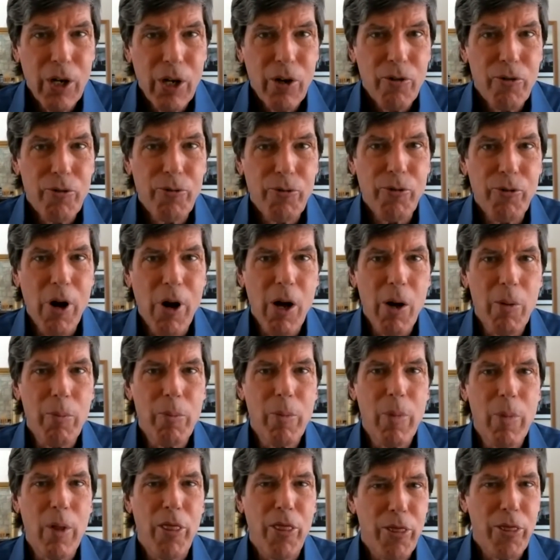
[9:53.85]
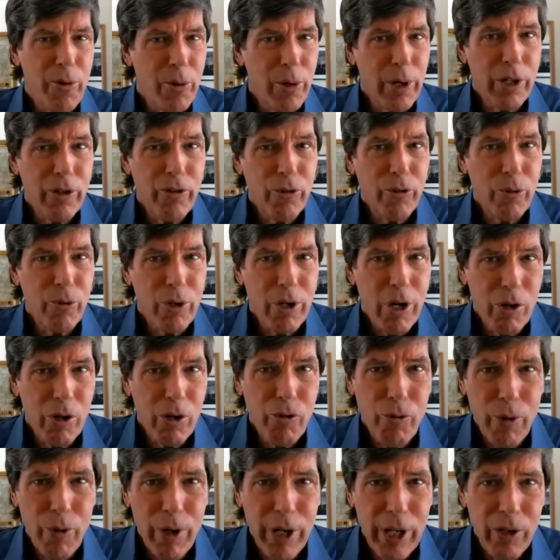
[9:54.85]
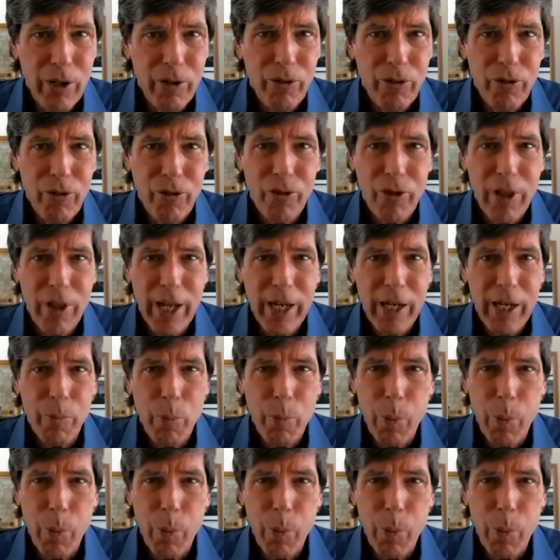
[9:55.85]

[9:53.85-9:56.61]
from 32 countries that